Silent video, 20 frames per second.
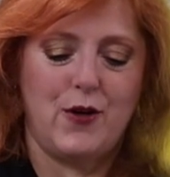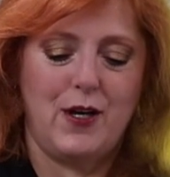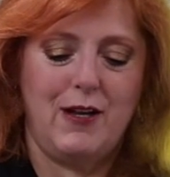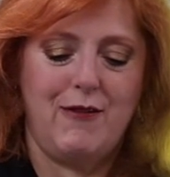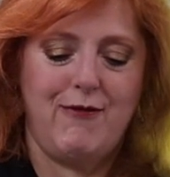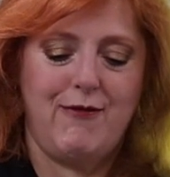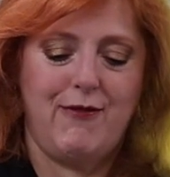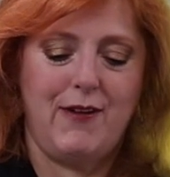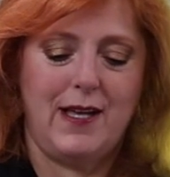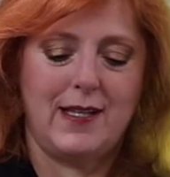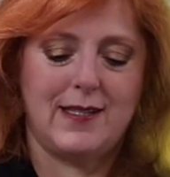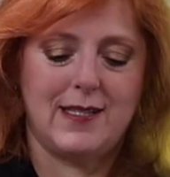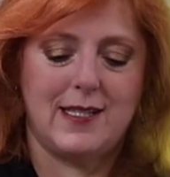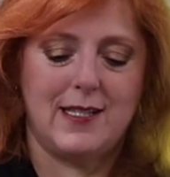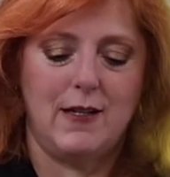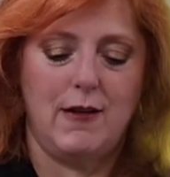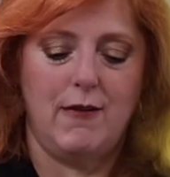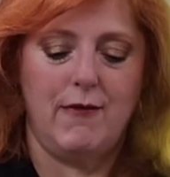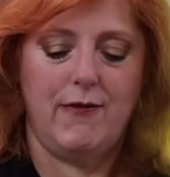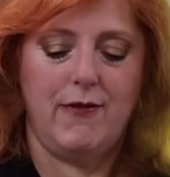Very
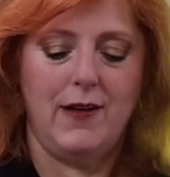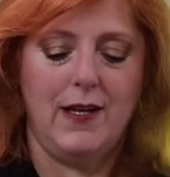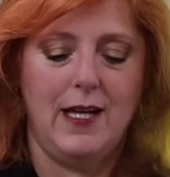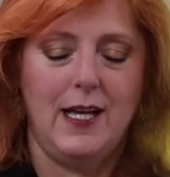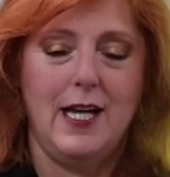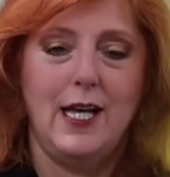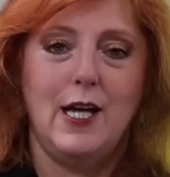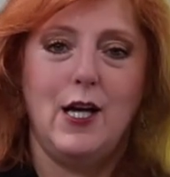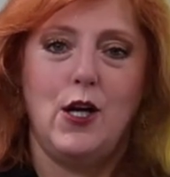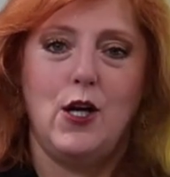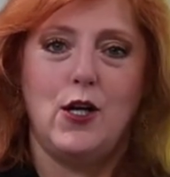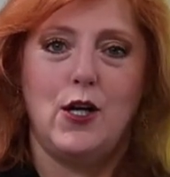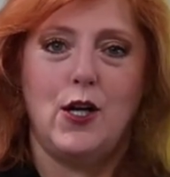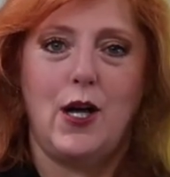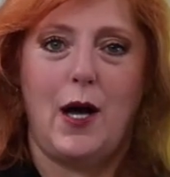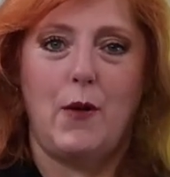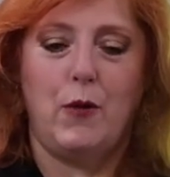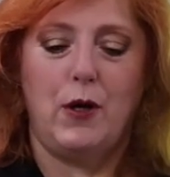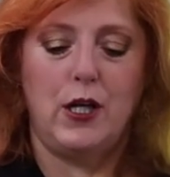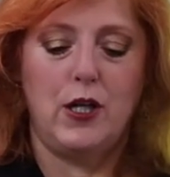festive.
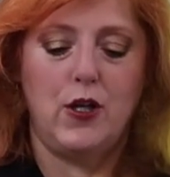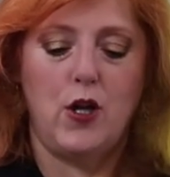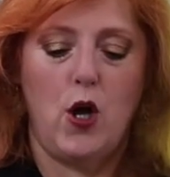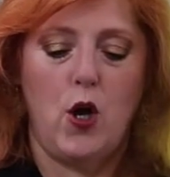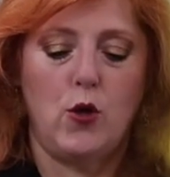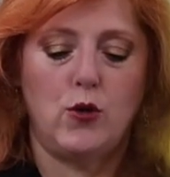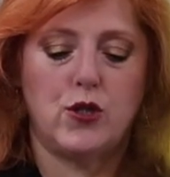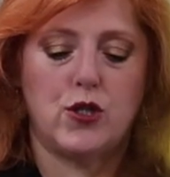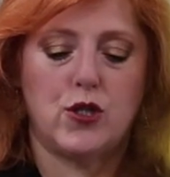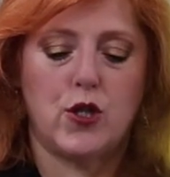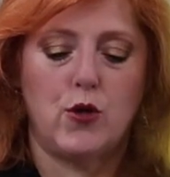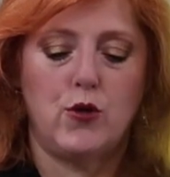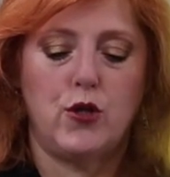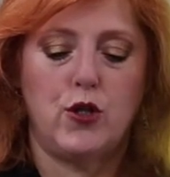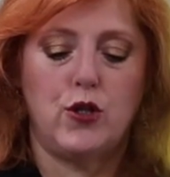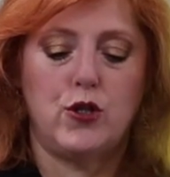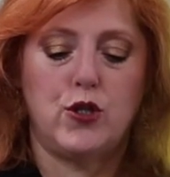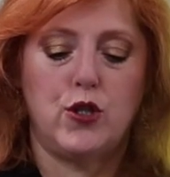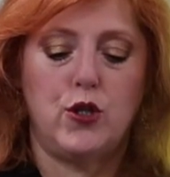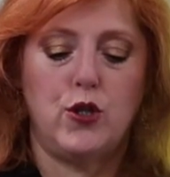I want to know,
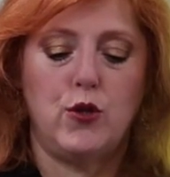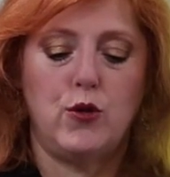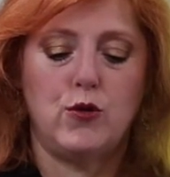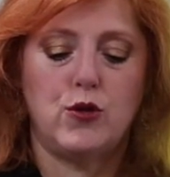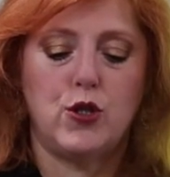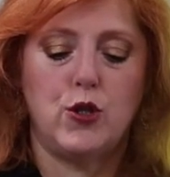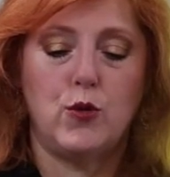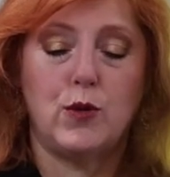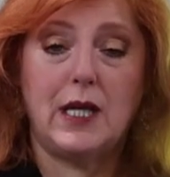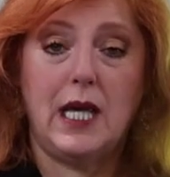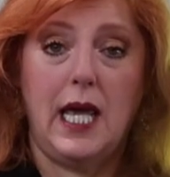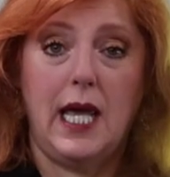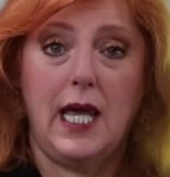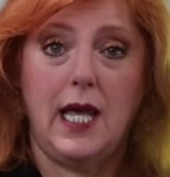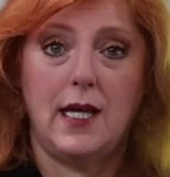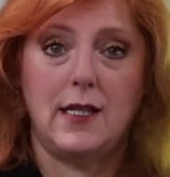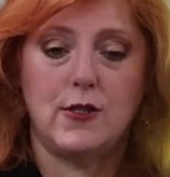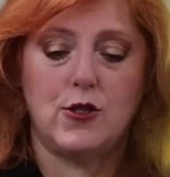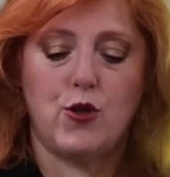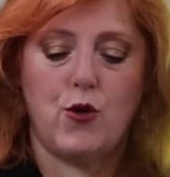so do you do
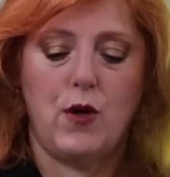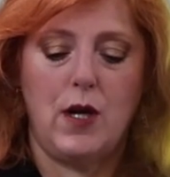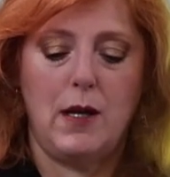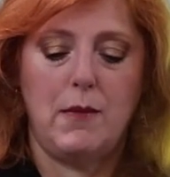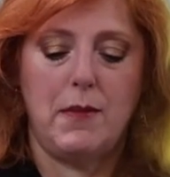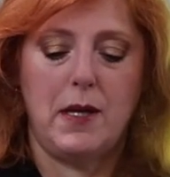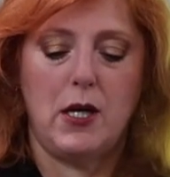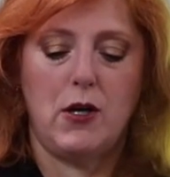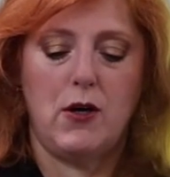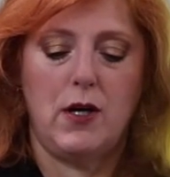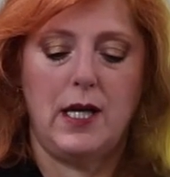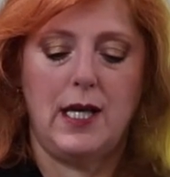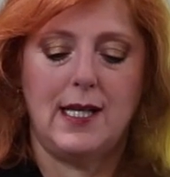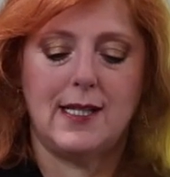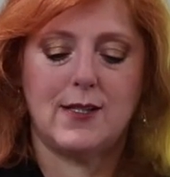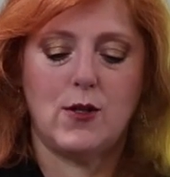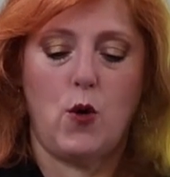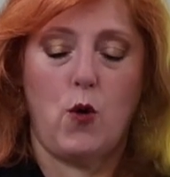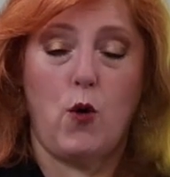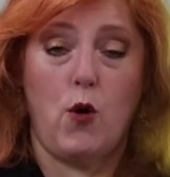canned
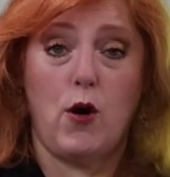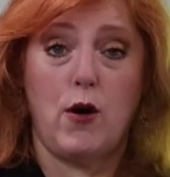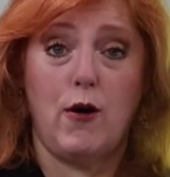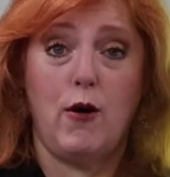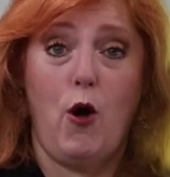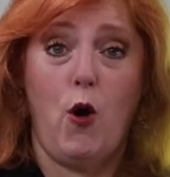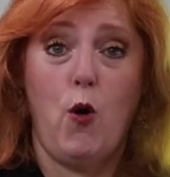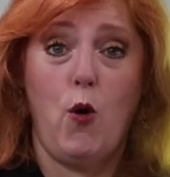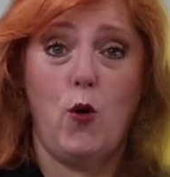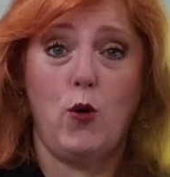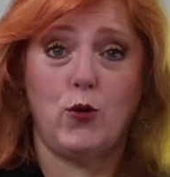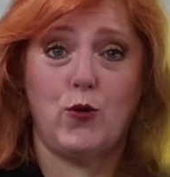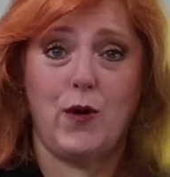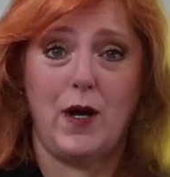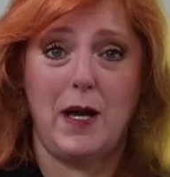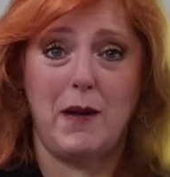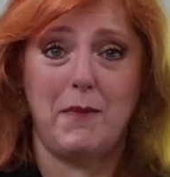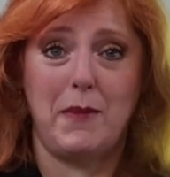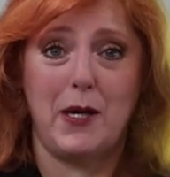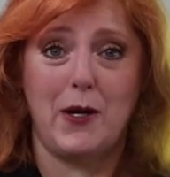cranberries or
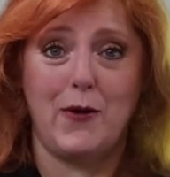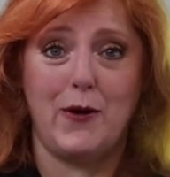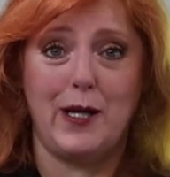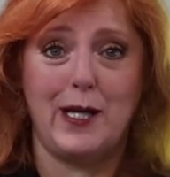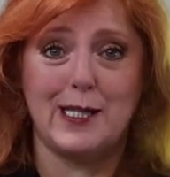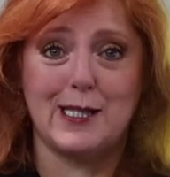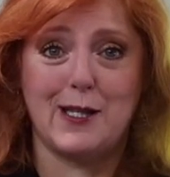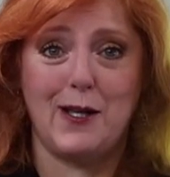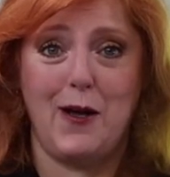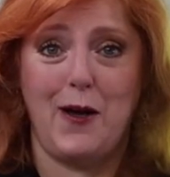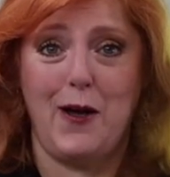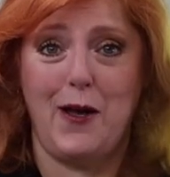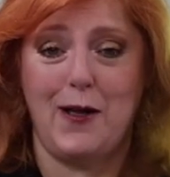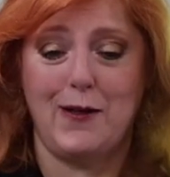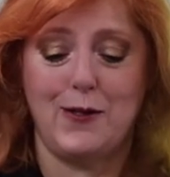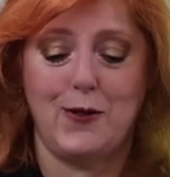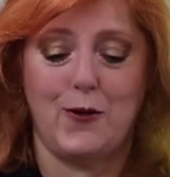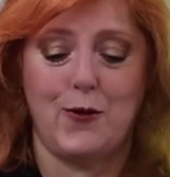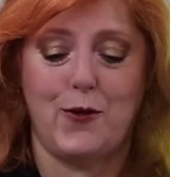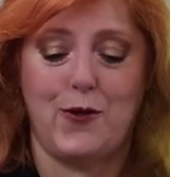whole cranberries
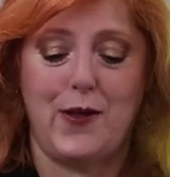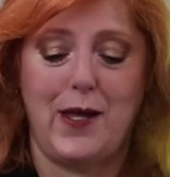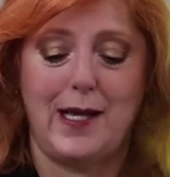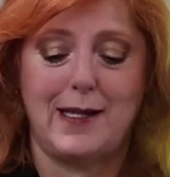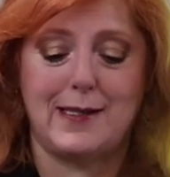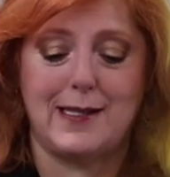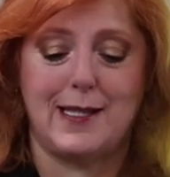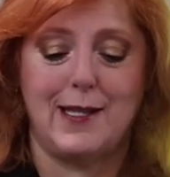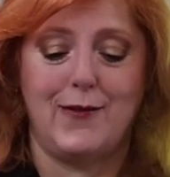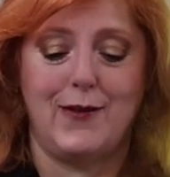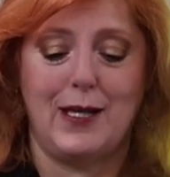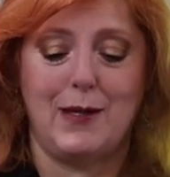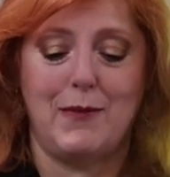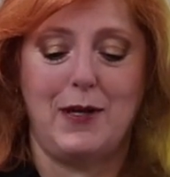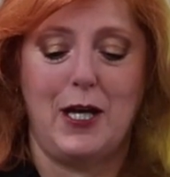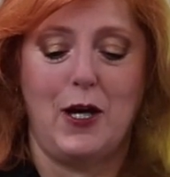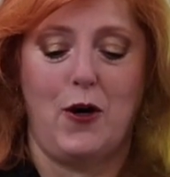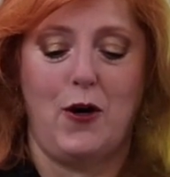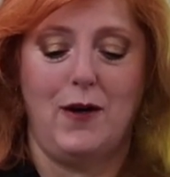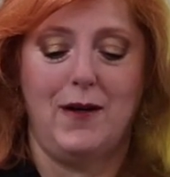at your
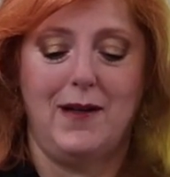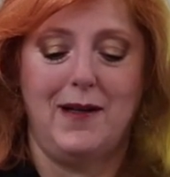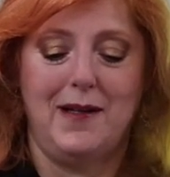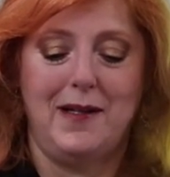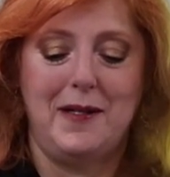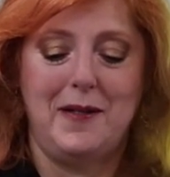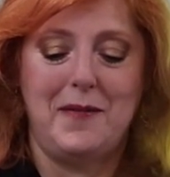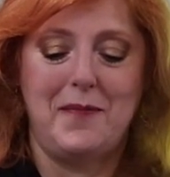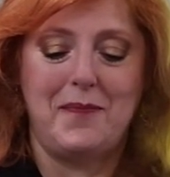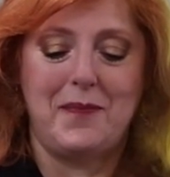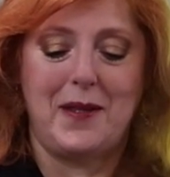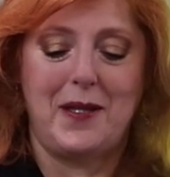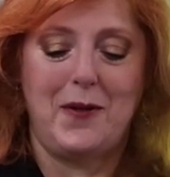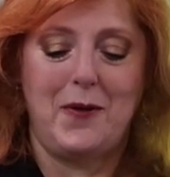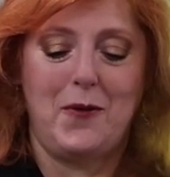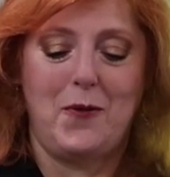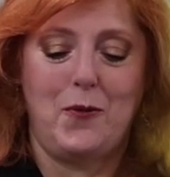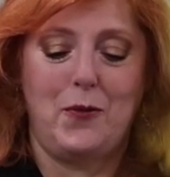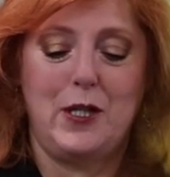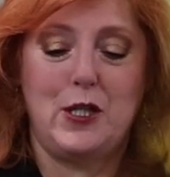Thanksgiving meal?
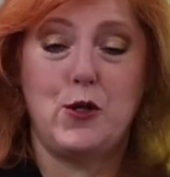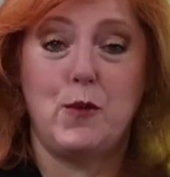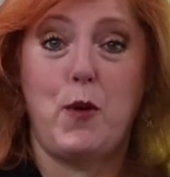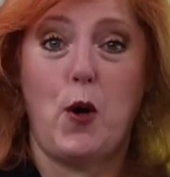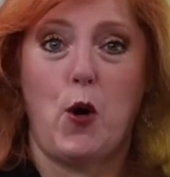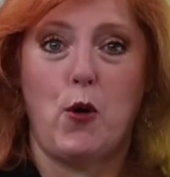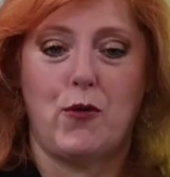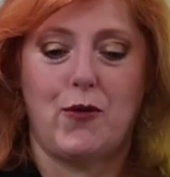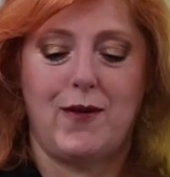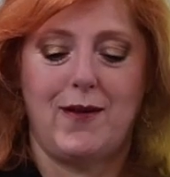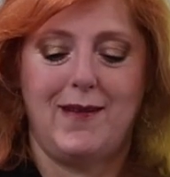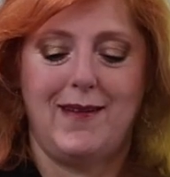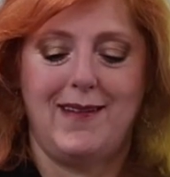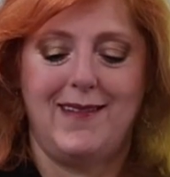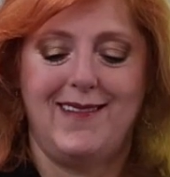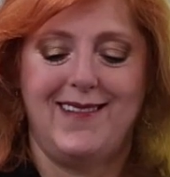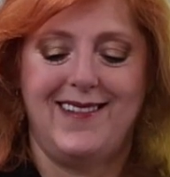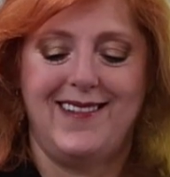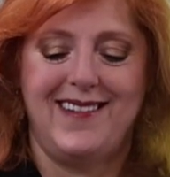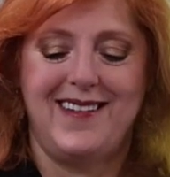We do both.